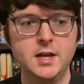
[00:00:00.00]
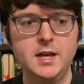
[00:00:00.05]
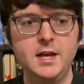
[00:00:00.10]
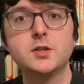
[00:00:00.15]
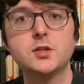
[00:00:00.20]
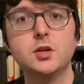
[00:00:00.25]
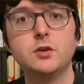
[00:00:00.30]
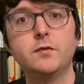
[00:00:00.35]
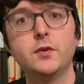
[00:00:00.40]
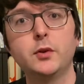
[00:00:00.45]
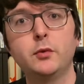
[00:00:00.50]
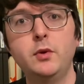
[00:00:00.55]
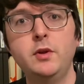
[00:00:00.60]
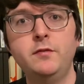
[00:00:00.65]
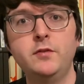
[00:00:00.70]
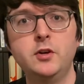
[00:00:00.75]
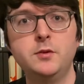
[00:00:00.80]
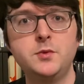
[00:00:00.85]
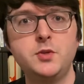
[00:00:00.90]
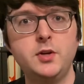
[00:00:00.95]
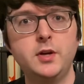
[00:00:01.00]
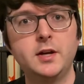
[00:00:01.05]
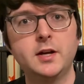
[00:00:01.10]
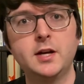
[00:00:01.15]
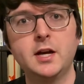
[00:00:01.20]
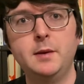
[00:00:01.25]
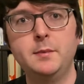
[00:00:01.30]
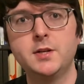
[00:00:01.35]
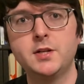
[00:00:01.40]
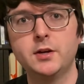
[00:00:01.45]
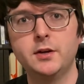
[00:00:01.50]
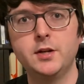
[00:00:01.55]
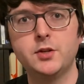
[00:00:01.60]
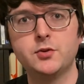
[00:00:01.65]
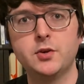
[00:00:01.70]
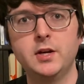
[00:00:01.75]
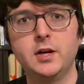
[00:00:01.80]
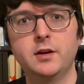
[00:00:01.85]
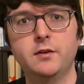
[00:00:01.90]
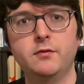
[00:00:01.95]
So for 3 films, you get a commentary
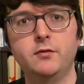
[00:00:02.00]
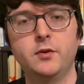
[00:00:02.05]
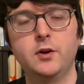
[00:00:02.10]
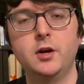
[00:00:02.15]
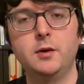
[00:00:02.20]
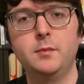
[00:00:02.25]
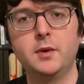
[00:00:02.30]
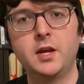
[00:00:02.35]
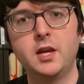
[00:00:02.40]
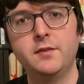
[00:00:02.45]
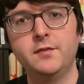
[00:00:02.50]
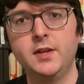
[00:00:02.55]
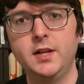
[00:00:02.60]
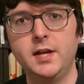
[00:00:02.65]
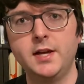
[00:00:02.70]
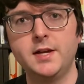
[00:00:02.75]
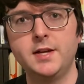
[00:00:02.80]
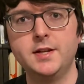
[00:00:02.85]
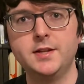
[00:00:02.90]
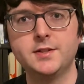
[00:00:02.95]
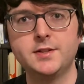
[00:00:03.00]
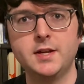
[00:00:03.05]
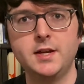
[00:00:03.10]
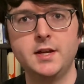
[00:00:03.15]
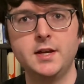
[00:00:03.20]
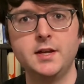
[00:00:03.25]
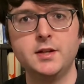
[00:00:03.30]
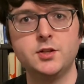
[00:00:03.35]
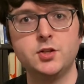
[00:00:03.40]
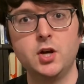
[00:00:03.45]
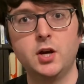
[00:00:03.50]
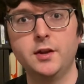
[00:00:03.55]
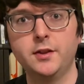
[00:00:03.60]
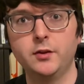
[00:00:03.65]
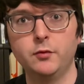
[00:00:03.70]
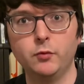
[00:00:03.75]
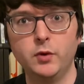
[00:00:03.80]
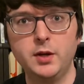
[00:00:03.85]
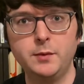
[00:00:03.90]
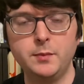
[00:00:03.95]
track from Kevin Lyons and
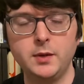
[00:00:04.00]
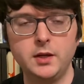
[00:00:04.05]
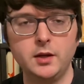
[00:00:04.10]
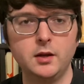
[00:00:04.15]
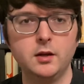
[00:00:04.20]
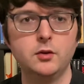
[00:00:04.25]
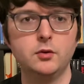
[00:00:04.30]
Jonathan Rigby,